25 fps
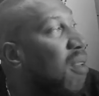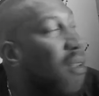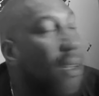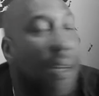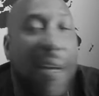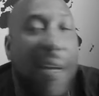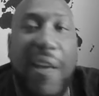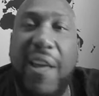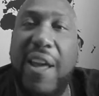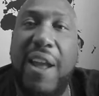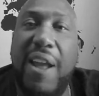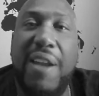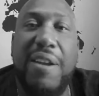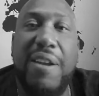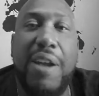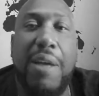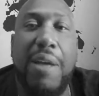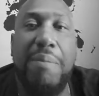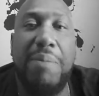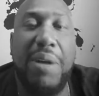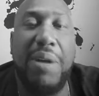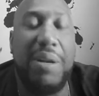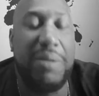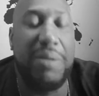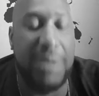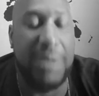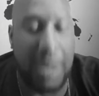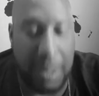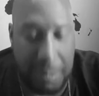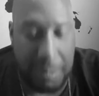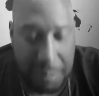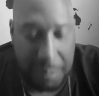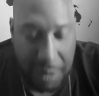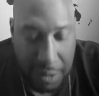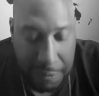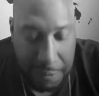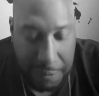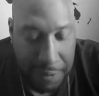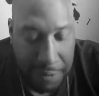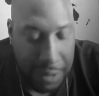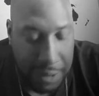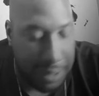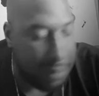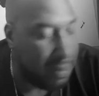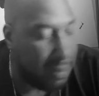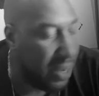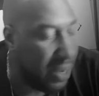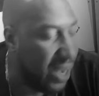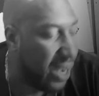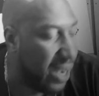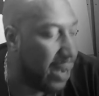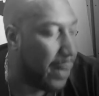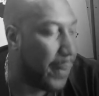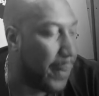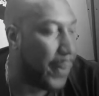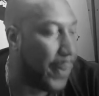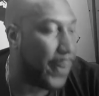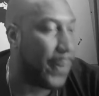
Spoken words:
He ain't nothing but another motherfucking man.